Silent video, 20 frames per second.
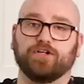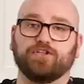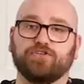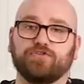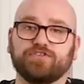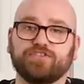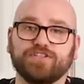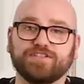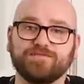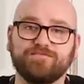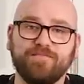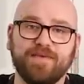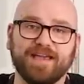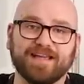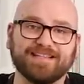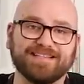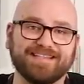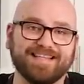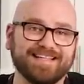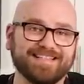gonna do is just
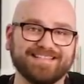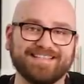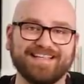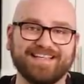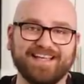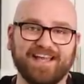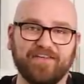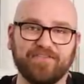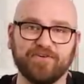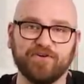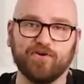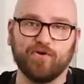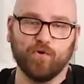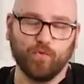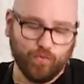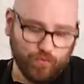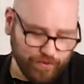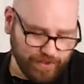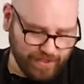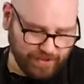mix this together
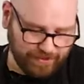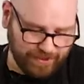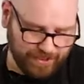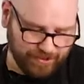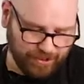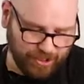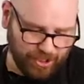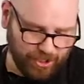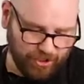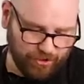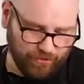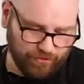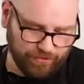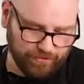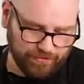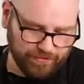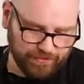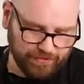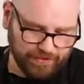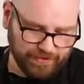really low
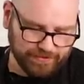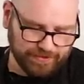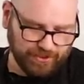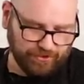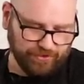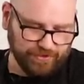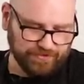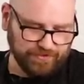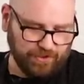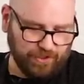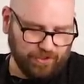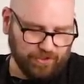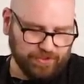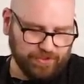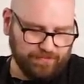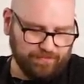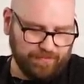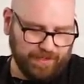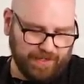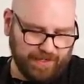until it's all
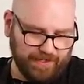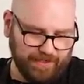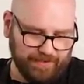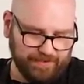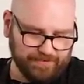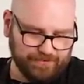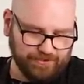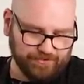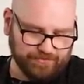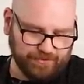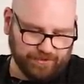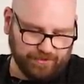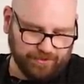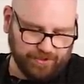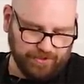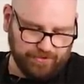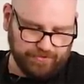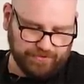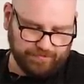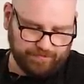combined, just on a
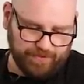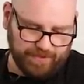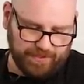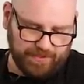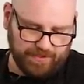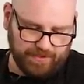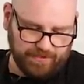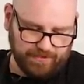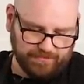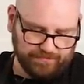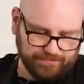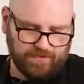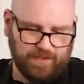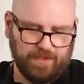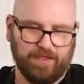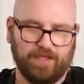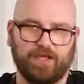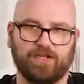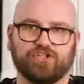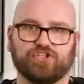low speed.
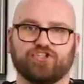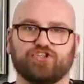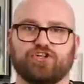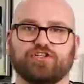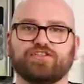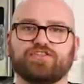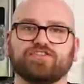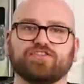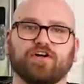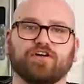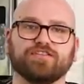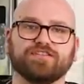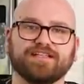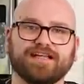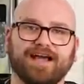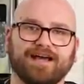It should start to